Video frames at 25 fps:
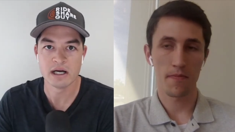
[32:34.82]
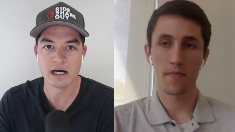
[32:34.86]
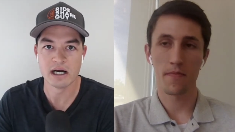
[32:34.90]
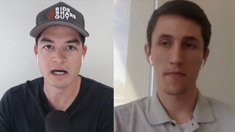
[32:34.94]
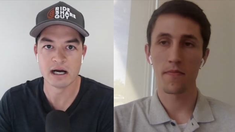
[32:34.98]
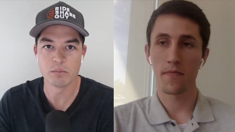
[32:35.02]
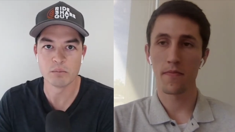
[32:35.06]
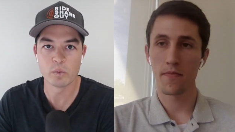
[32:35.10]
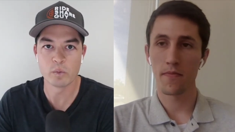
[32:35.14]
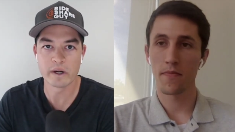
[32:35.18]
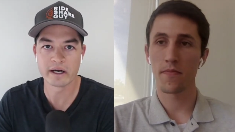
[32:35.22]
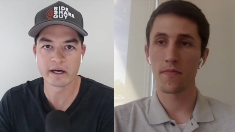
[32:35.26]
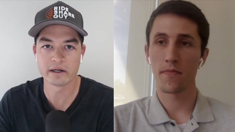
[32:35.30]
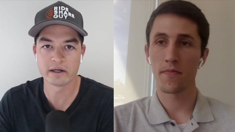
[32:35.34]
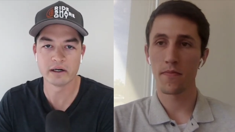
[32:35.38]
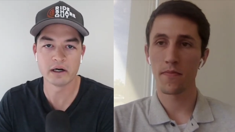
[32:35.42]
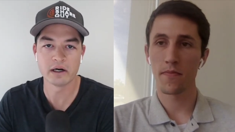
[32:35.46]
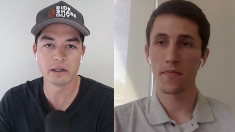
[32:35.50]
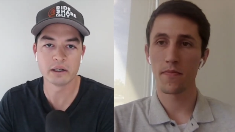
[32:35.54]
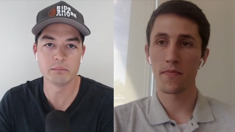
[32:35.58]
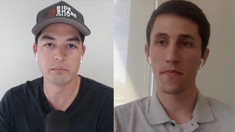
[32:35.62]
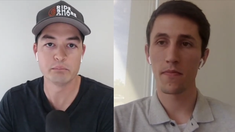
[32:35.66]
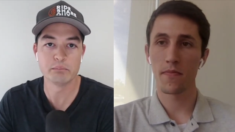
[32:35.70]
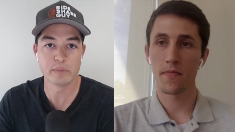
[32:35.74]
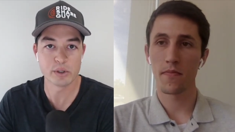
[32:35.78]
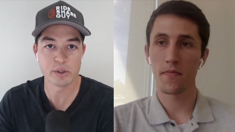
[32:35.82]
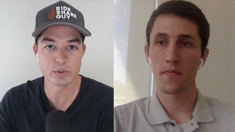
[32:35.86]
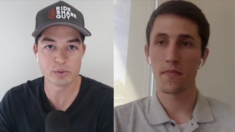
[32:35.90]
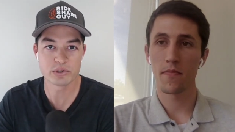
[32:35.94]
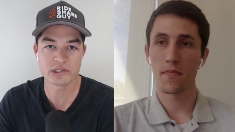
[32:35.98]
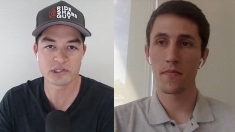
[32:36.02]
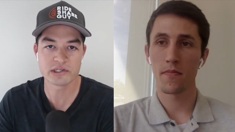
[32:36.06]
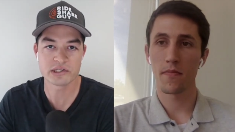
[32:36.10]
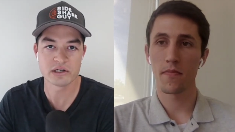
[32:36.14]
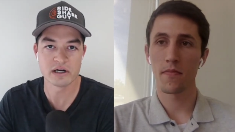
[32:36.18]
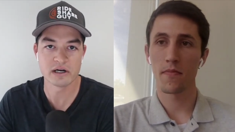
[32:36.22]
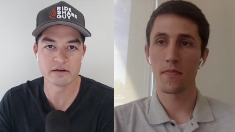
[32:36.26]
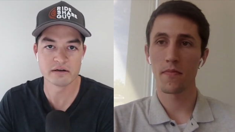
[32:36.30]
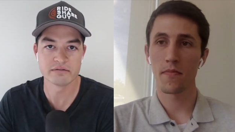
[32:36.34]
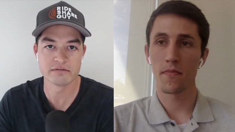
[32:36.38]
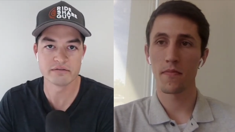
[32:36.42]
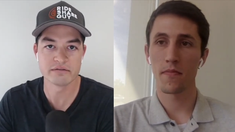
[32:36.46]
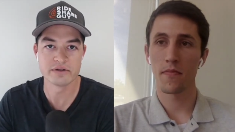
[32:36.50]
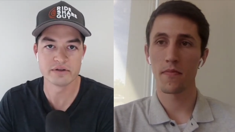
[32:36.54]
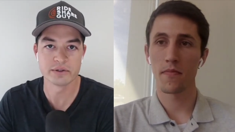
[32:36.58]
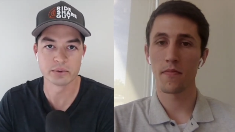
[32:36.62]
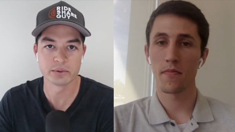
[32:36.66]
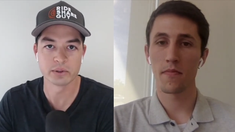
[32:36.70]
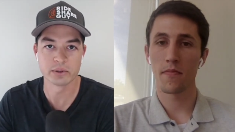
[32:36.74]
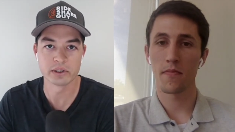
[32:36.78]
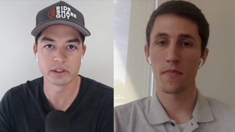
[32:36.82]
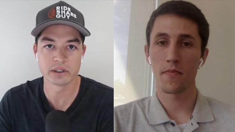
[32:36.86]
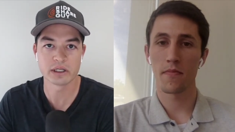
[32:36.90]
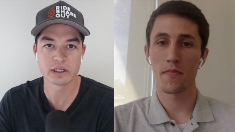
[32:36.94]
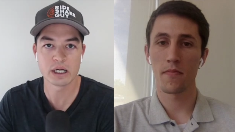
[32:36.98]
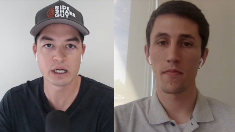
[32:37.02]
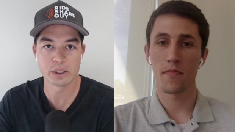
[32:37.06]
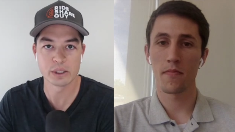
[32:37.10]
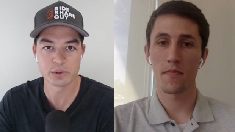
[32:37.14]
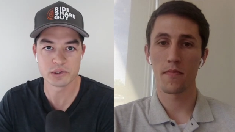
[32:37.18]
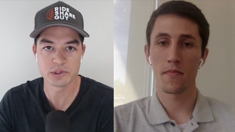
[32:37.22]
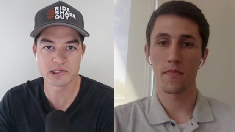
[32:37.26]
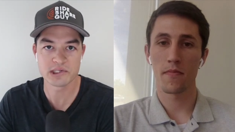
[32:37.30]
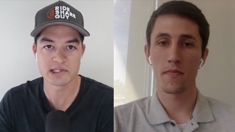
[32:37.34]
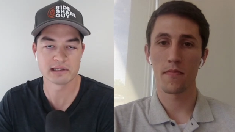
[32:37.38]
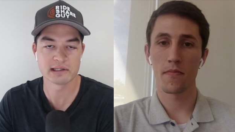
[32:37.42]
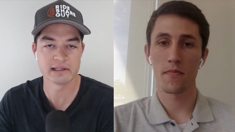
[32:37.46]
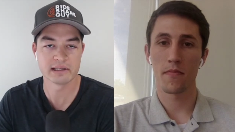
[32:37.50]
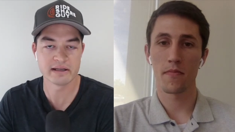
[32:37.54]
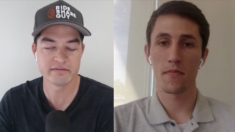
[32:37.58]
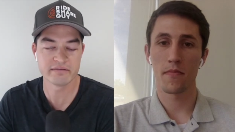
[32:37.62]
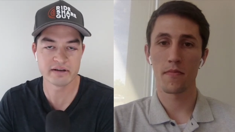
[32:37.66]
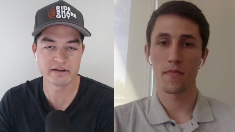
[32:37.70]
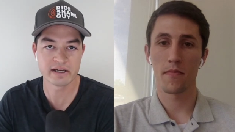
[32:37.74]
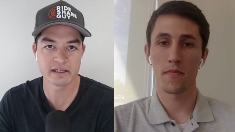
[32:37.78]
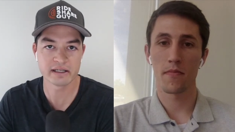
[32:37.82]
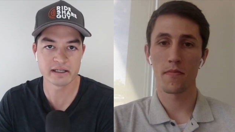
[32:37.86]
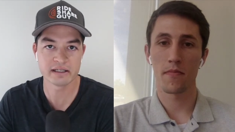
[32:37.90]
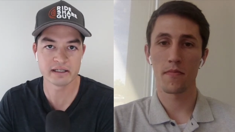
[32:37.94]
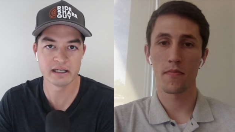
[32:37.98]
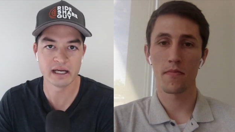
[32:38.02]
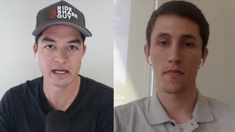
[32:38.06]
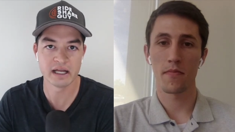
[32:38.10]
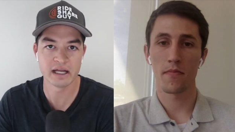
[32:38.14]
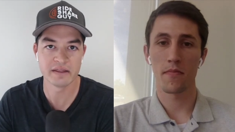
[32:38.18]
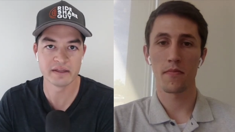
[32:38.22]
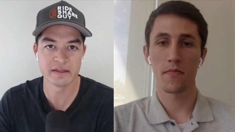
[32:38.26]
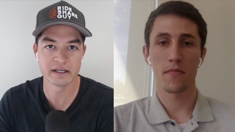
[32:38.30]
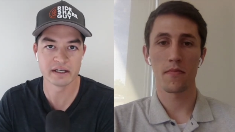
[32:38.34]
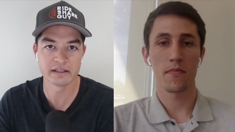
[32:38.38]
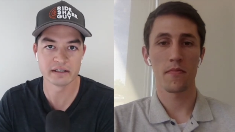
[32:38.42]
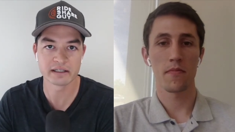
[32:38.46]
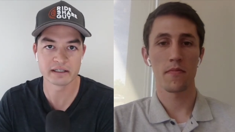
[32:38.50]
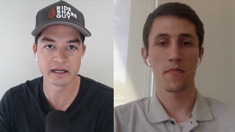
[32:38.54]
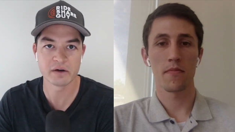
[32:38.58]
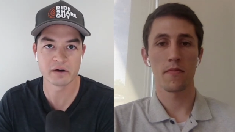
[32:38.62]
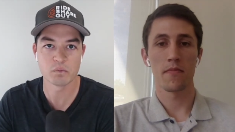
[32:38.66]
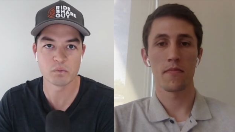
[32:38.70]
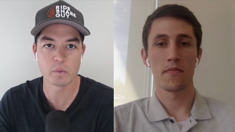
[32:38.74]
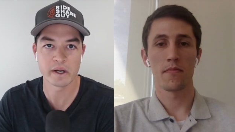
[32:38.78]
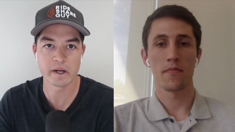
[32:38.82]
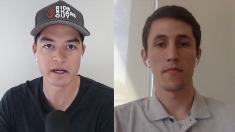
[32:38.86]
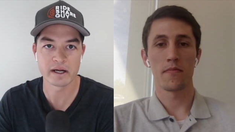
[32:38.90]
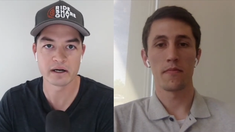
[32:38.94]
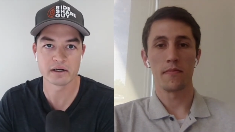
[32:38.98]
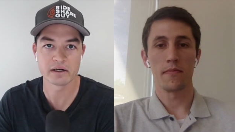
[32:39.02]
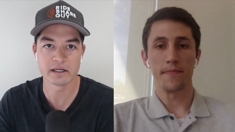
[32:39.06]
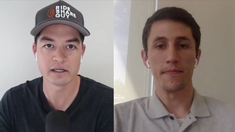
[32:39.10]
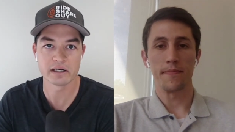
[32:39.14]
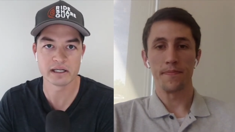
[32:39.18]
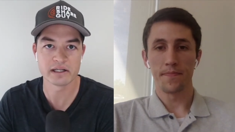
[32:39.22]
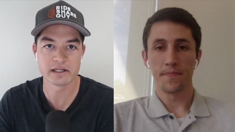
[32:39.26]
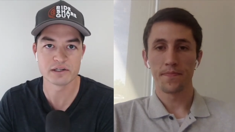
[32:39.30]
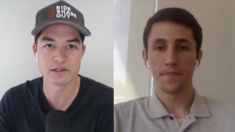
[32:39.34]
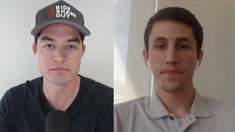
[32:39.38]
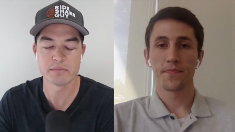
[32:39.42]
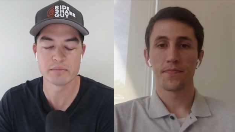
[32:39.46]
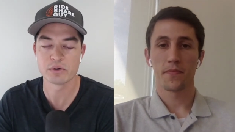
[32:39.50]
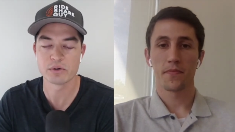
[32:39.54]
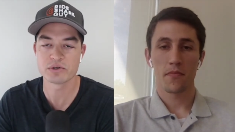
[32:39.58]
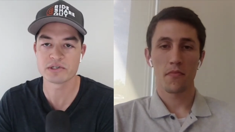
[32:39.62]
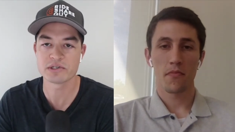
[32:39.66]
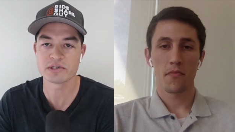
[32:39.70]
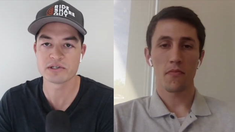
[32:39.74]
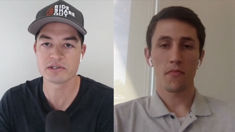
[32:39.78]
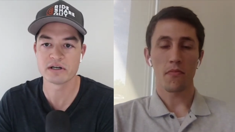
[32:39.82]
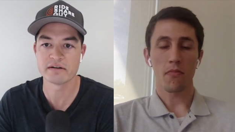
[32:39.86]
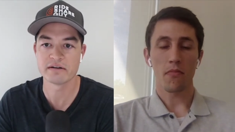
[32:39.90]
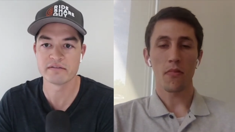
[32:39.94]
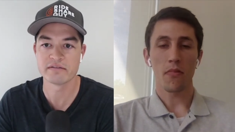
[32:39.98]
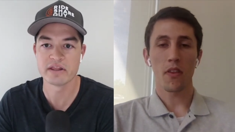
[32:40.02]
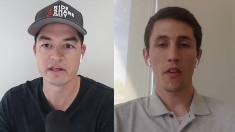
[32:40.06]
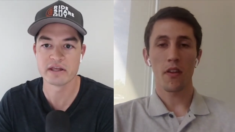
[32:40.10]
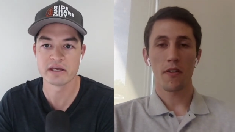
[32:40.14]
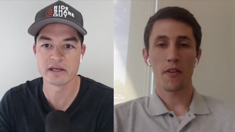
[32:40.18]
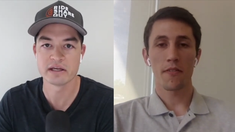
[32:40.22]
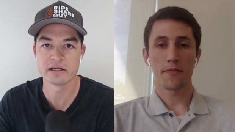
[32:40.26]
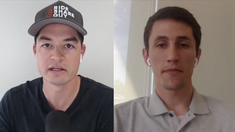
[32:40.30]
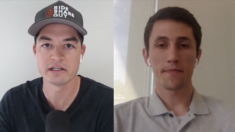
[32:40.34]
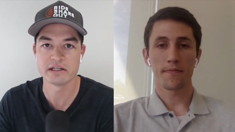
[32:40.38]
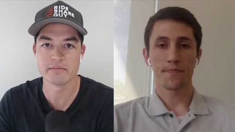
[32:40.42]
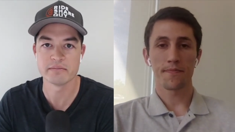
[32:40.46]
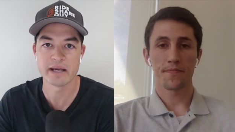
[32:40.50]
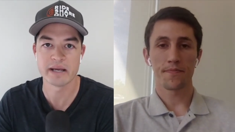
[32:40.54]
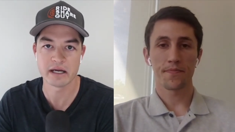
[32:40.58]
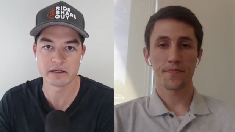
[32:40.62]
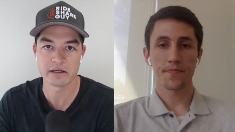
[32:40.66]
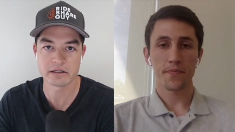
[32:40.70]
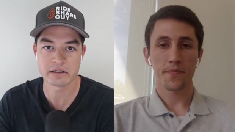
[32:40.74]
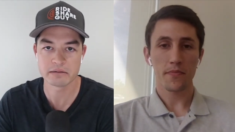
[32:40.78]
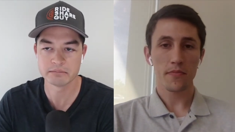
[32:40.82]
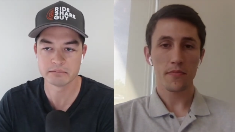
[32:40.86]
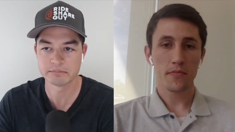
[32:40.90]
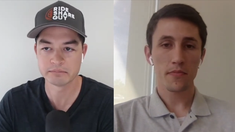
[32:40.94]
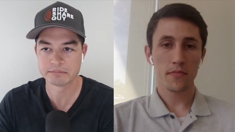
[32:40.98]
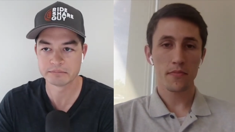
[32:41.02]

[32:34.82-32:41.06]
Speaker 1: um, where are most of your hosts living and then kind of where is most of
Speaker 2: the demand